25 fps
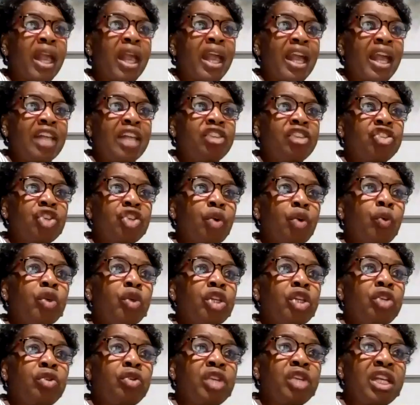And so
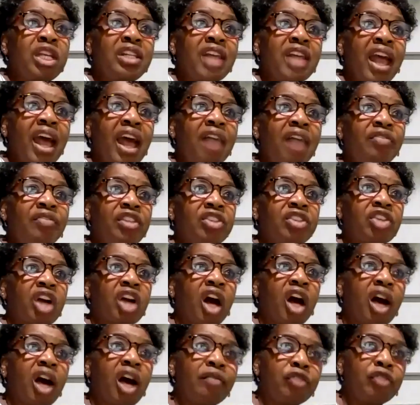you need to have this
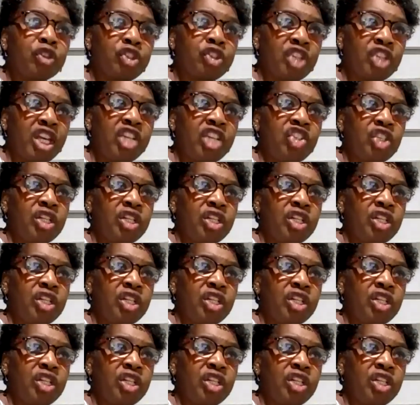conversation